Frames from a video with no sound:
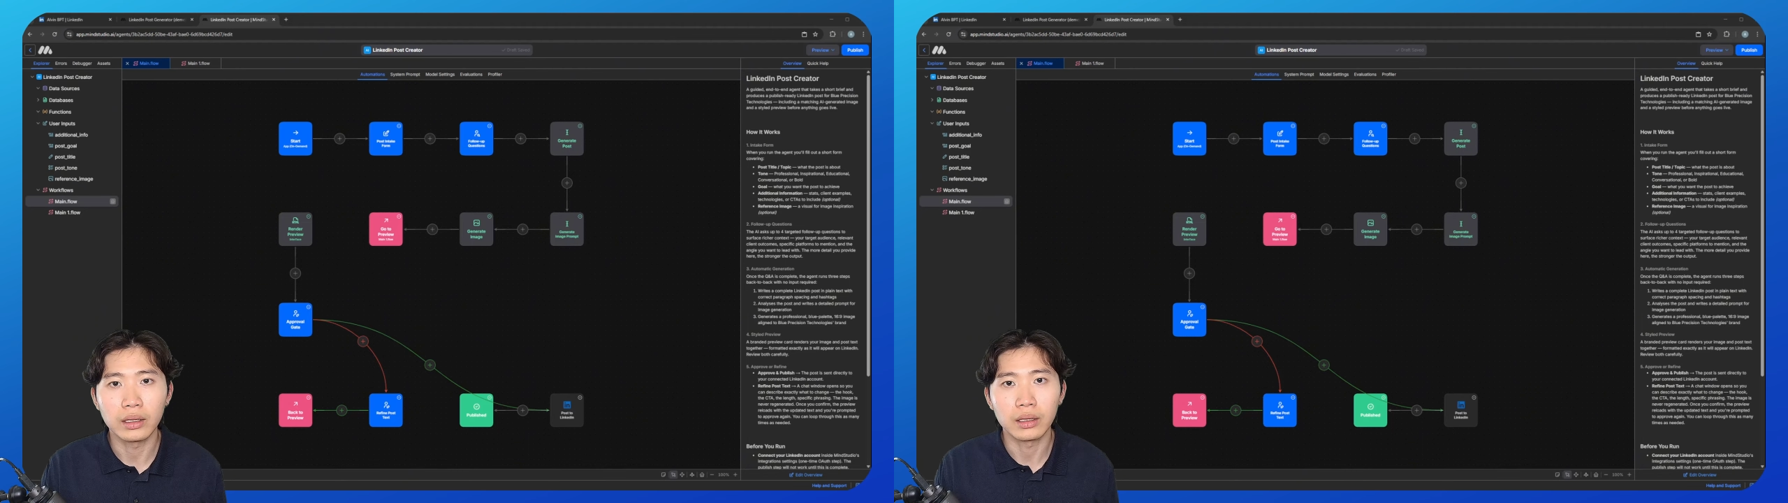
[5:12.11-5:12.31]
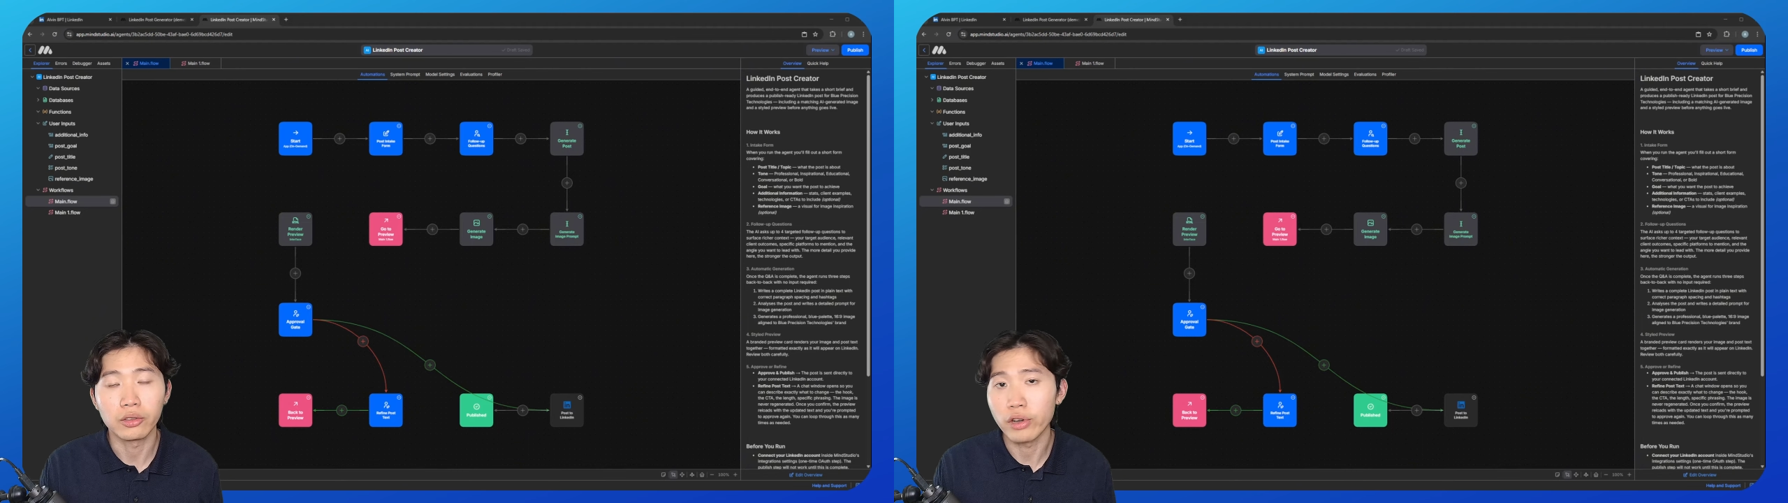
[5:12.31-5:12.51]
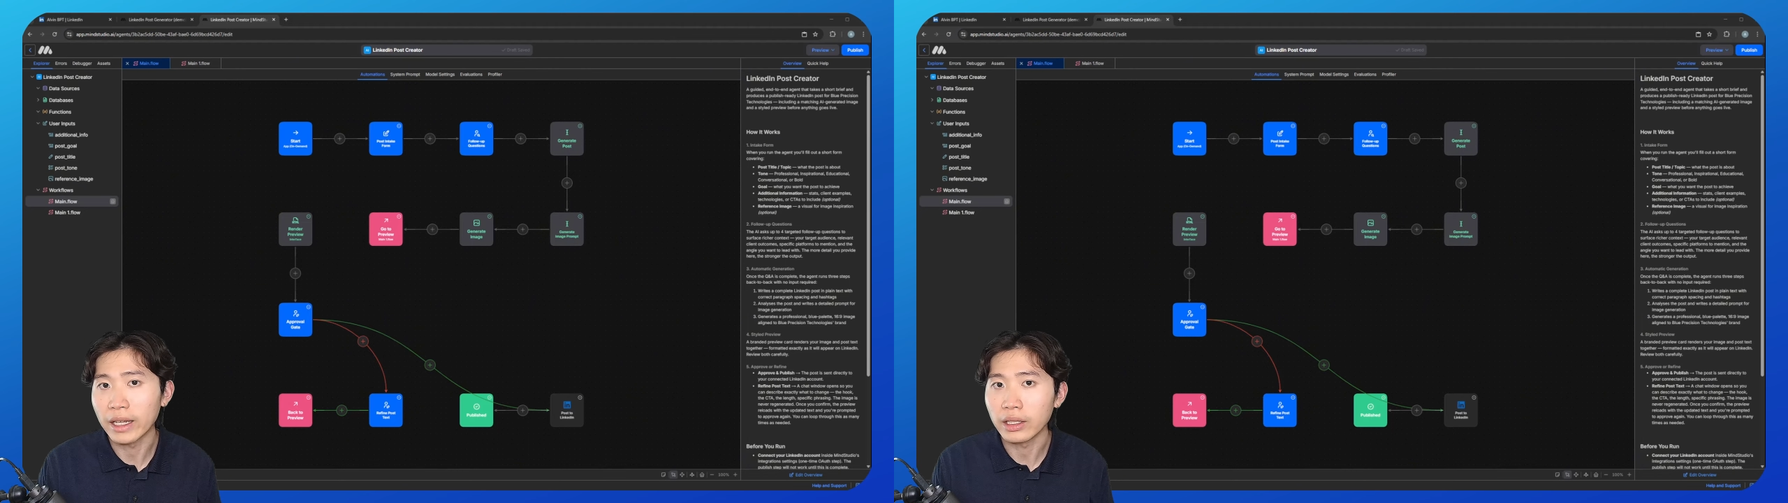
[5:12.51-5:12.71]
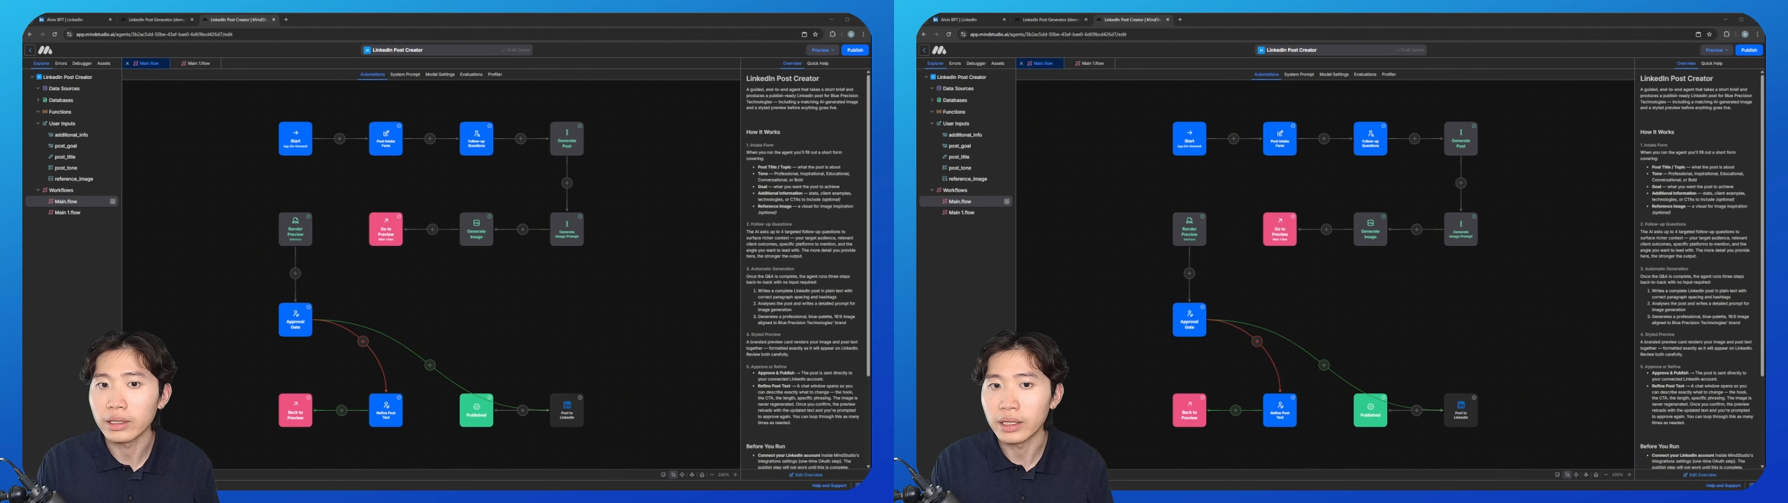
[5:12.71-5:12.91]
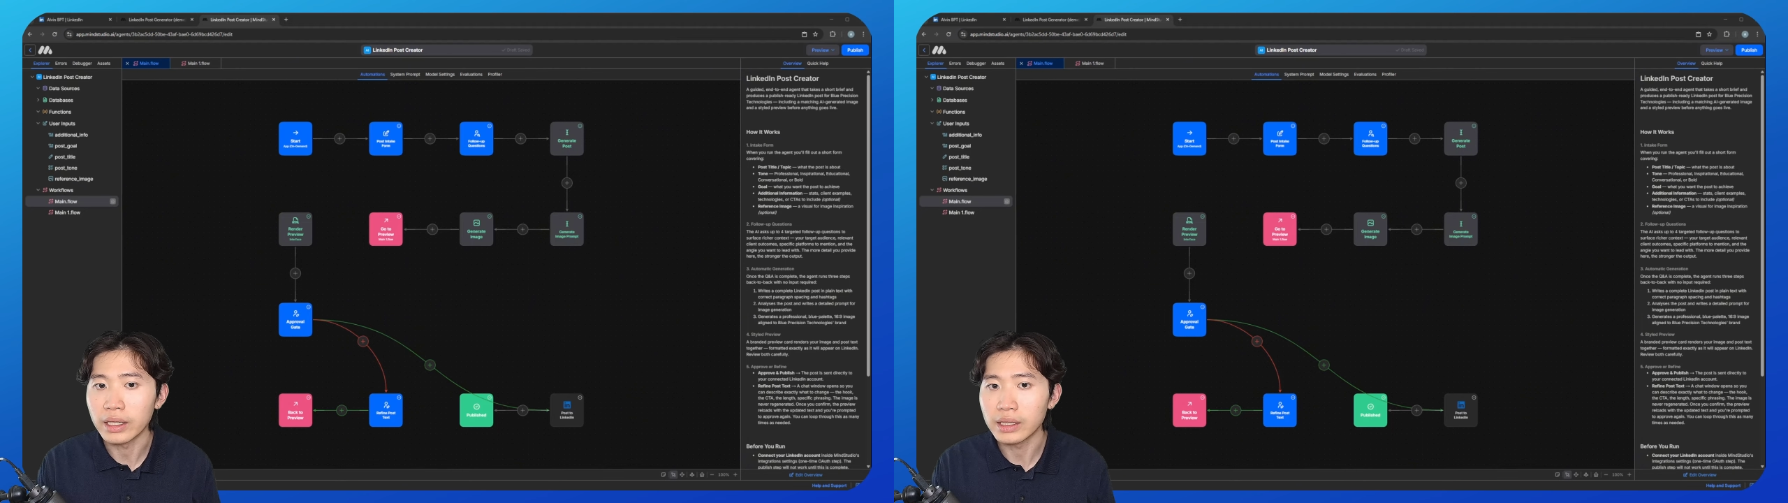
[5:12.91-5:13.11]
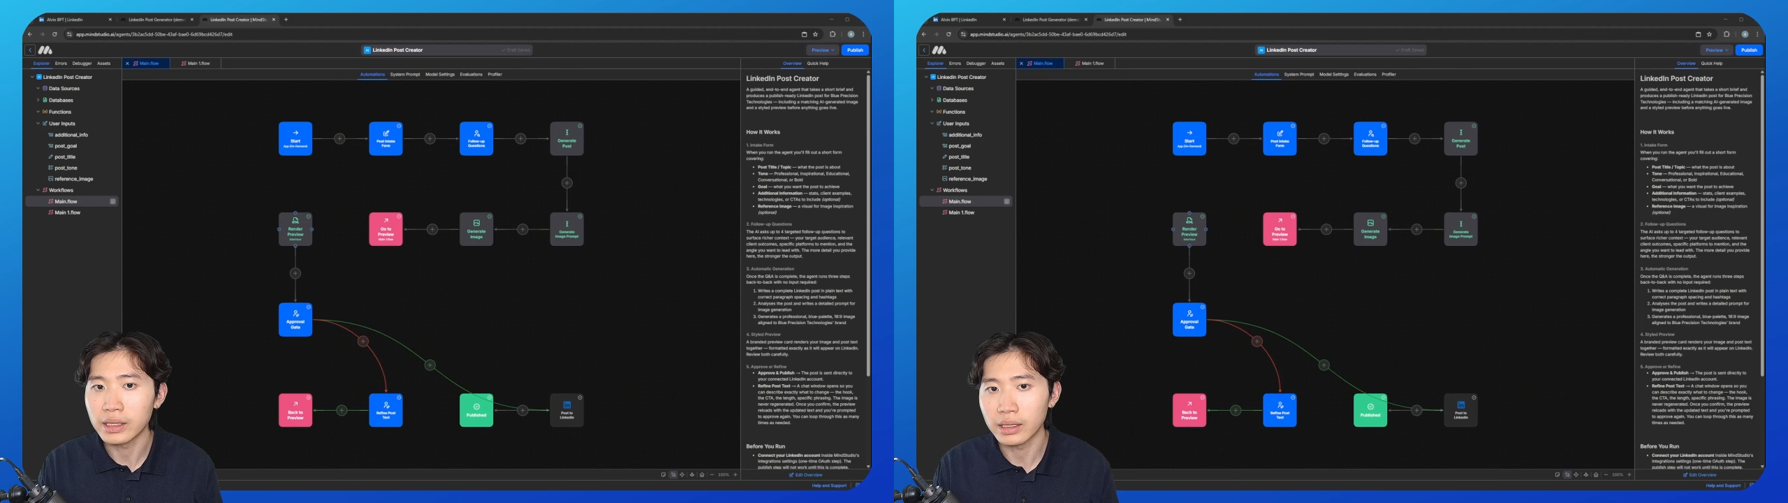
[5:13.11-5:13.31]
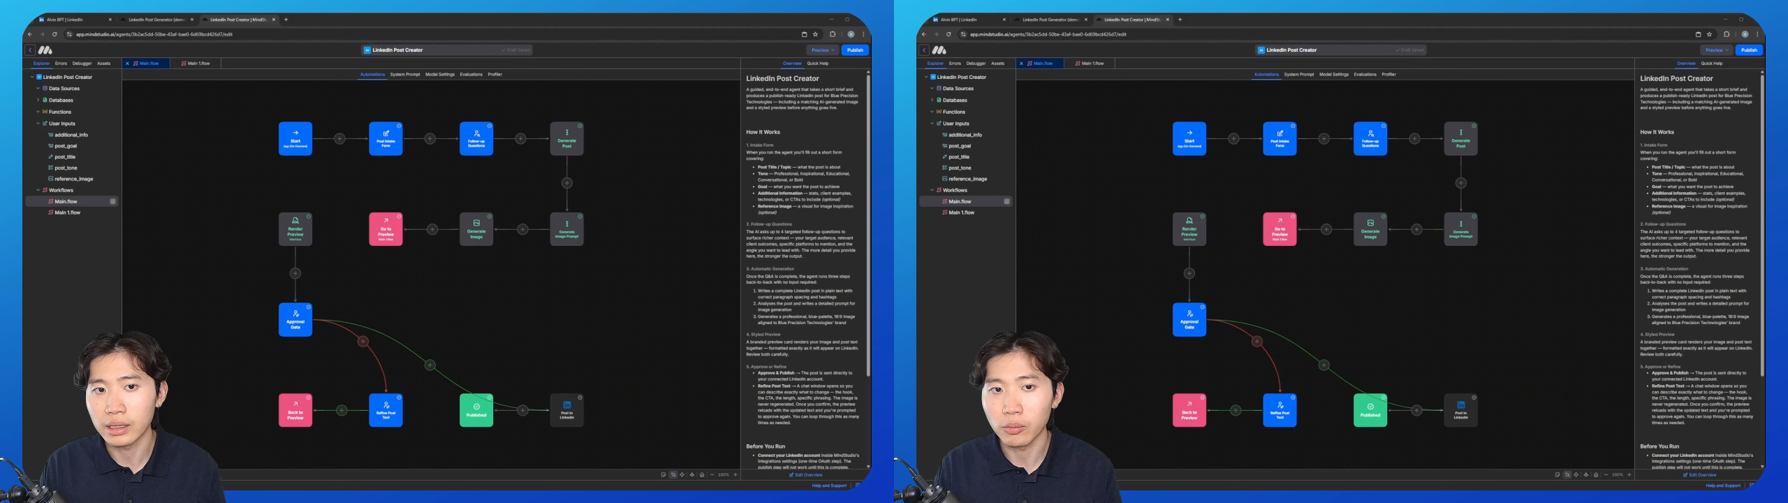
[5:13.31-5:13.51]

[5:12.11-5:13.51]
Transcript: created this